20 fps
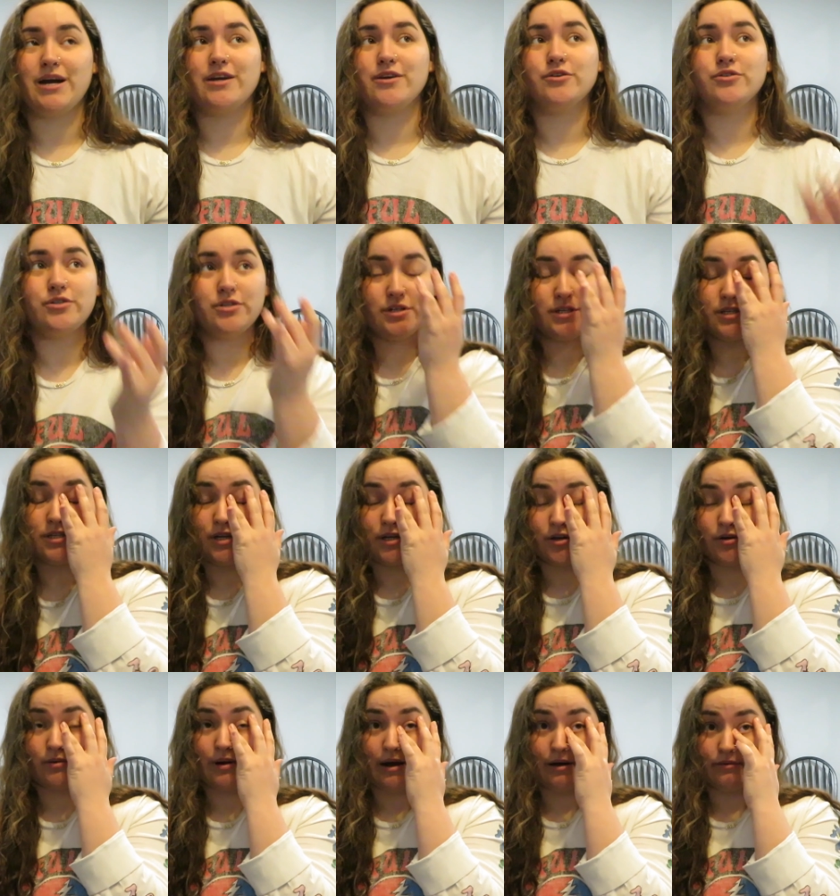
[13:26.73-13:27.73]
I usually
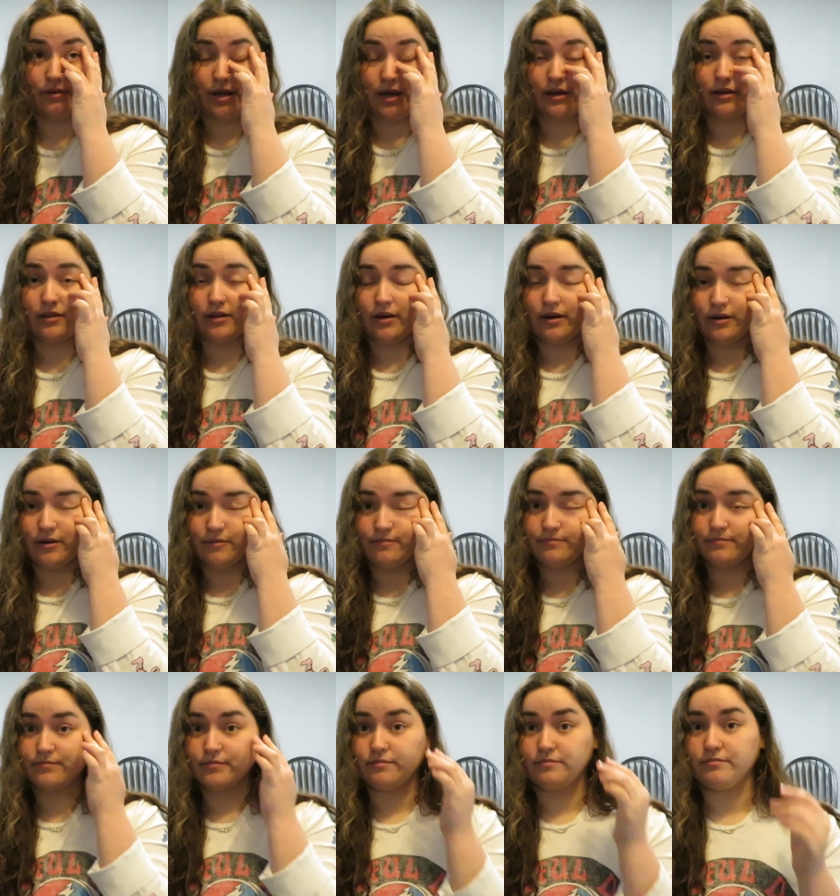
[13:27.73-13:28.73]
stick around like the
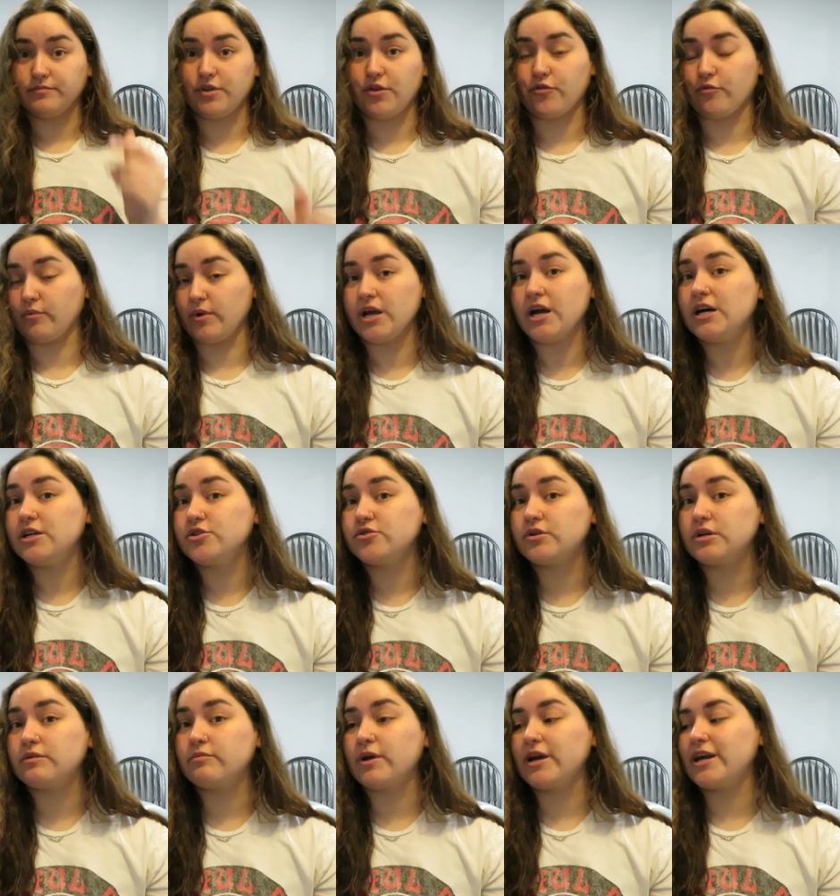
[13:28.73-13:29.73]

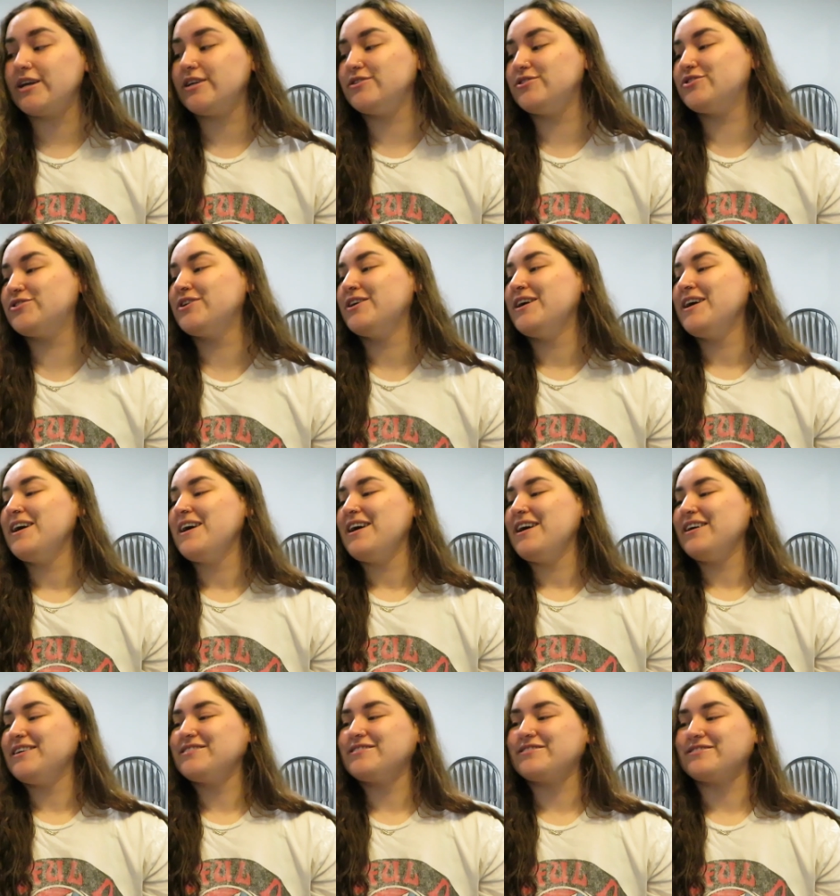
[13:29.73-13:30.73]
300 range.
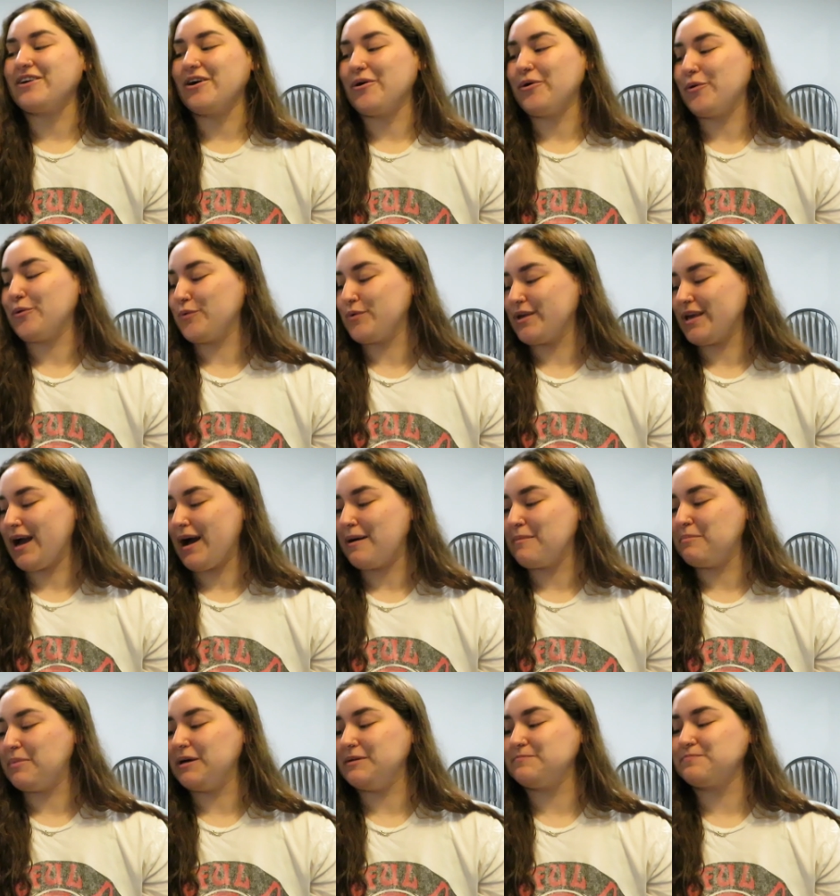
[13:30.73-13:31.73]
So
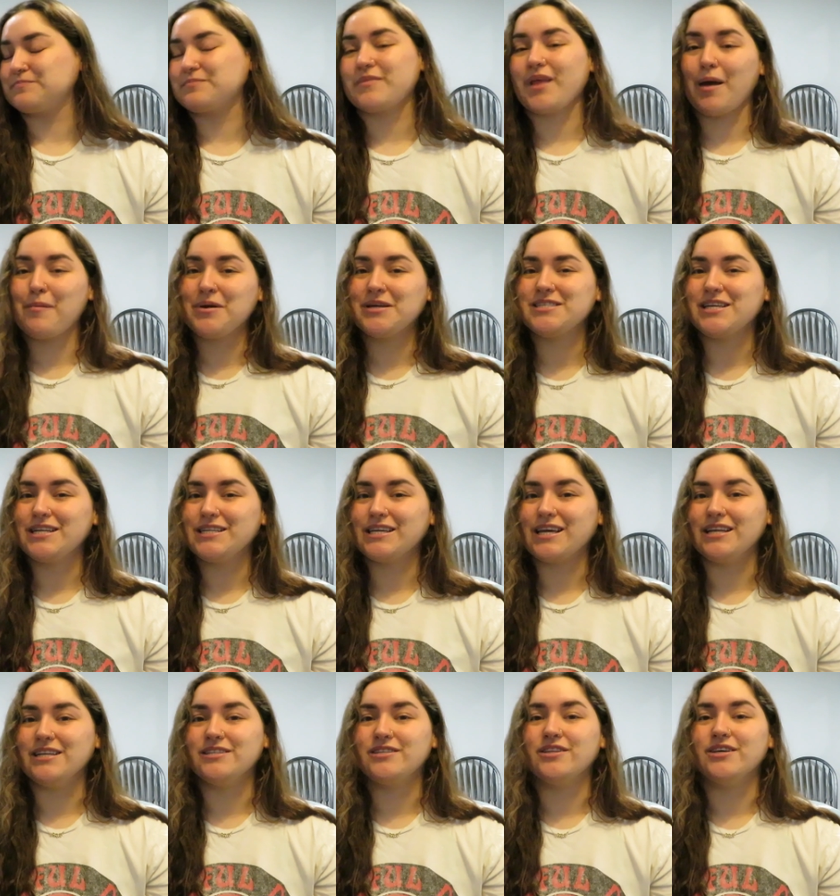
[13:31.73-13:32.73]
yeah, but I'm excited to
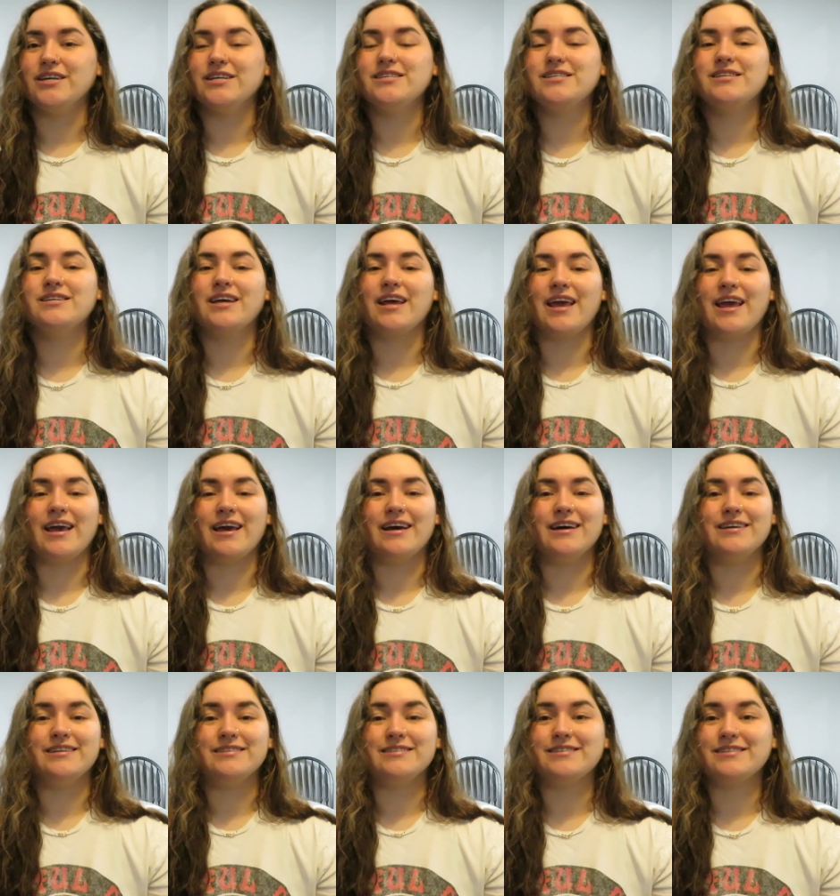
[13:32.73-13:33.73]
get into this
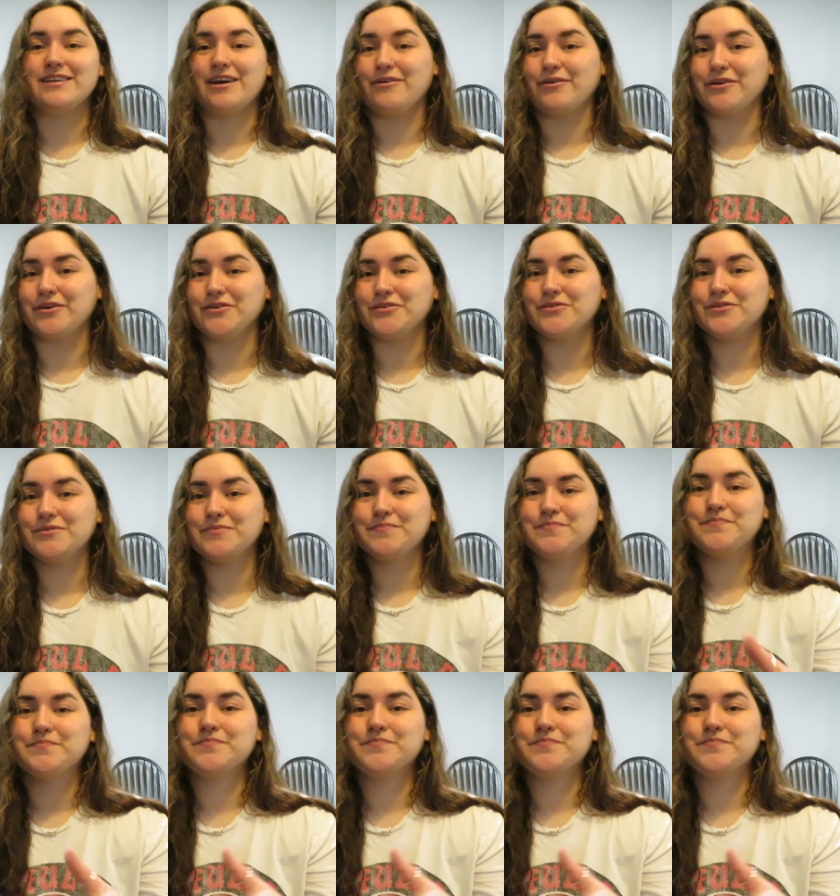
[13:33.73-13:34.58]
and see how it goes.